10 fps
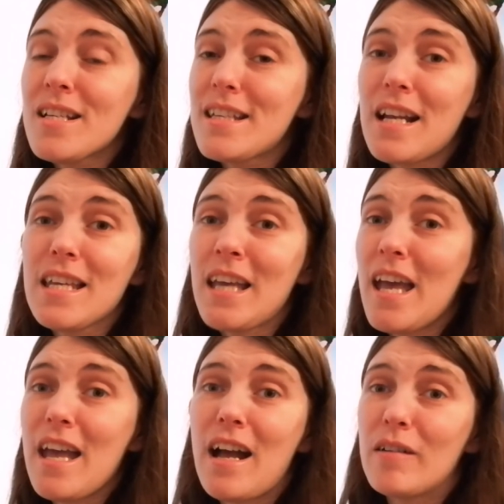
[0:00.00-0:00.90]
Danny
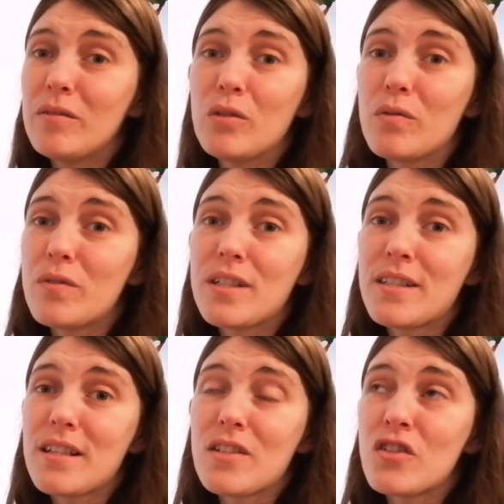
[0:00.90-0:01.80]
Kaye I've loved
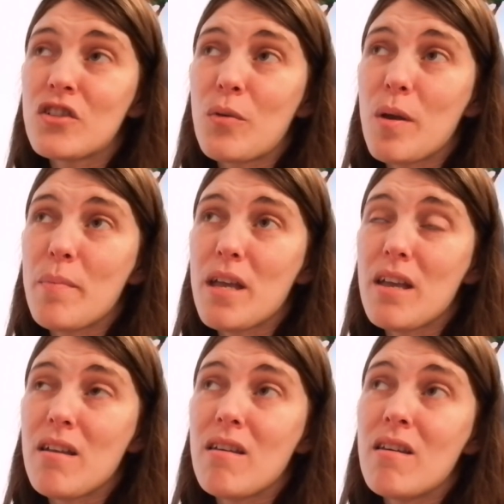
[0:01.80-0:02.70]
since I saw him
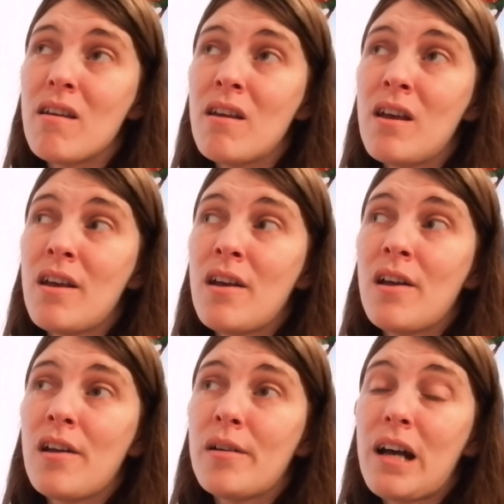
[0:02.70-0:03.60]
in
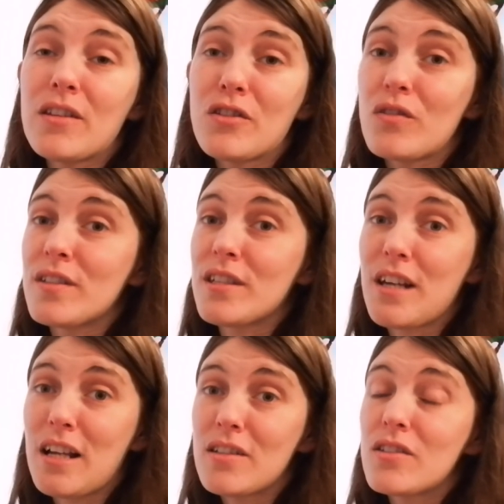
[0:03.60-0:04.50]
Hans
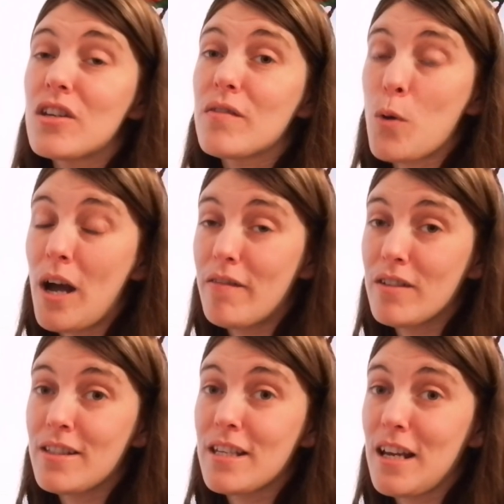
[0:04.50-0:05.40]
Christian Andersen. If you
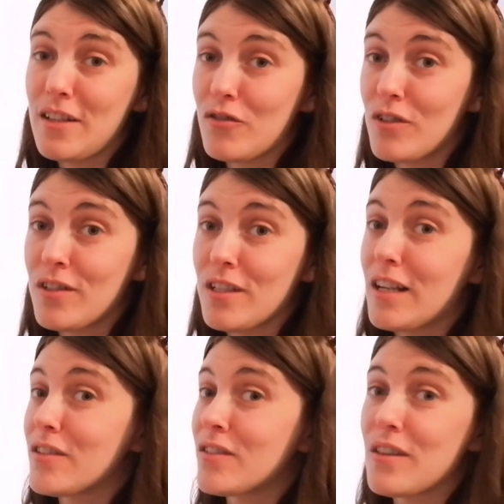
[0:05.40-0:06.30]
haven't seen Hans Christian
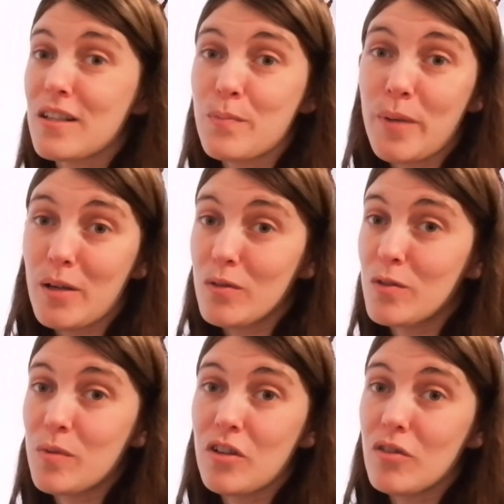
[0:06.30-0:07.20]
Andersen, that's bound
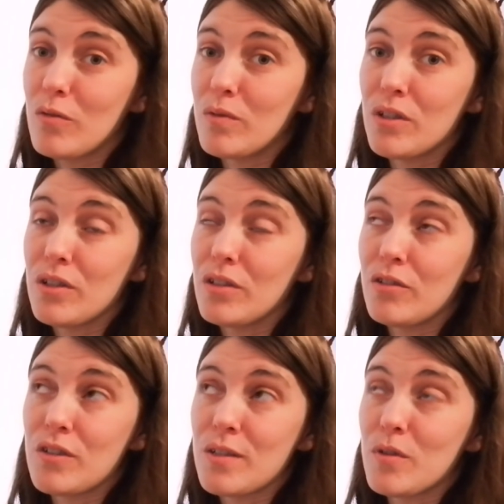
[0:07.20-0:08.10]
to be on over
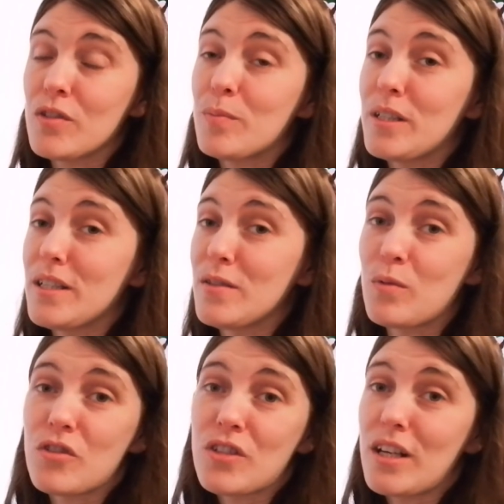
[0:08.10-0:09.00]
Christmas. Please
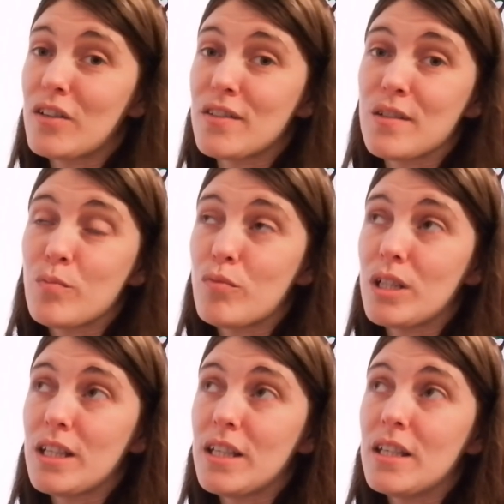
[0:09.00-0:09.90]
watch that because it's
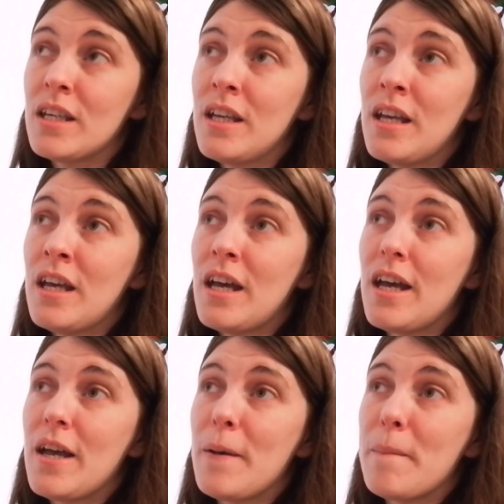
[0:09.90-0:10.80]
brilliant.
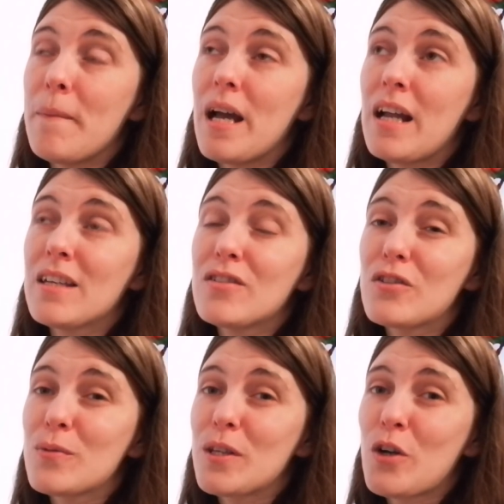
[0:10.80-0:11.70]
And he's
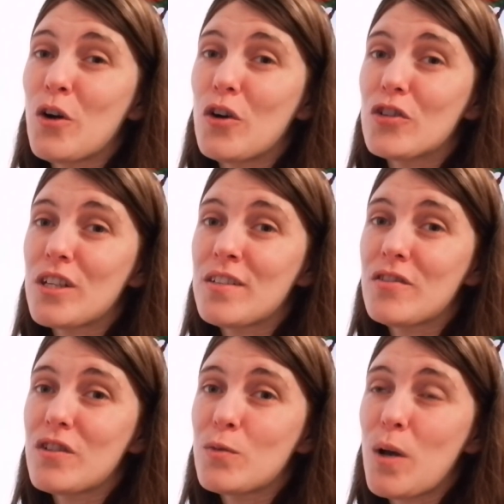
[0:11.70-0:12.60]
also in The Court
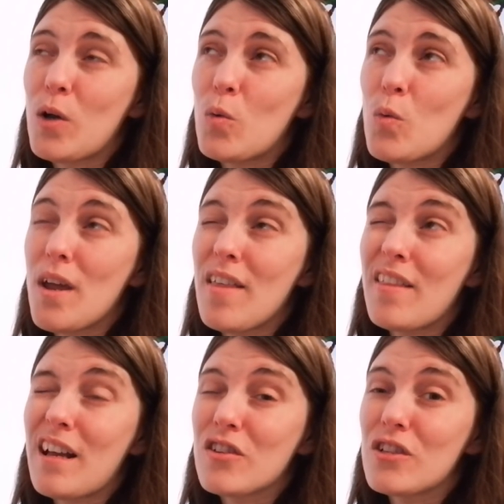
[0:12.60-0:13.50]
Jester as well with
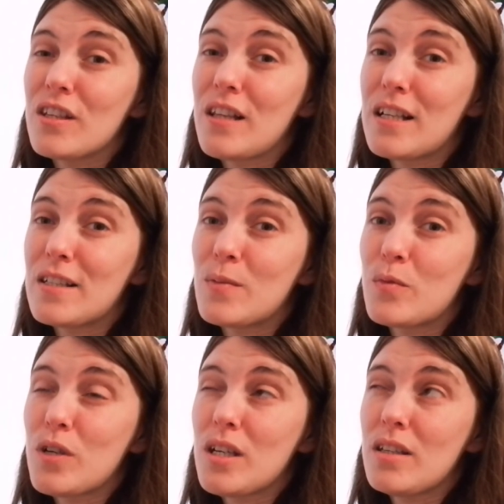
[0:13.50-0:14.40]
Angela
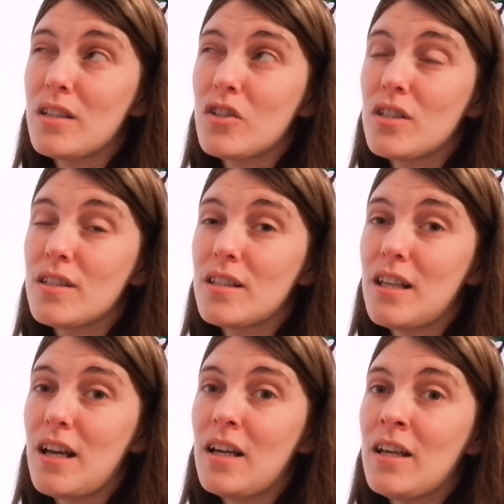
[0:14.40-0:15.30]
Lansbury. I think she's in
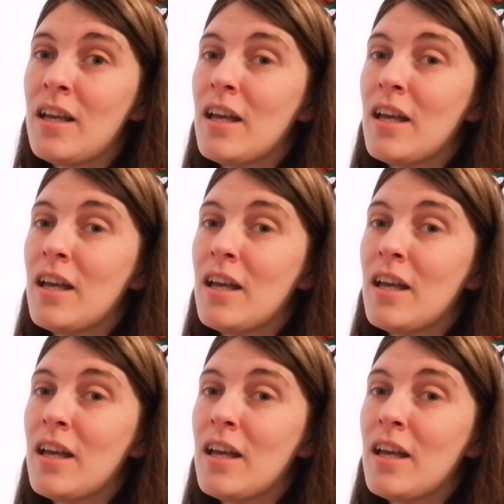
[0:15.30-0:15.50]
that.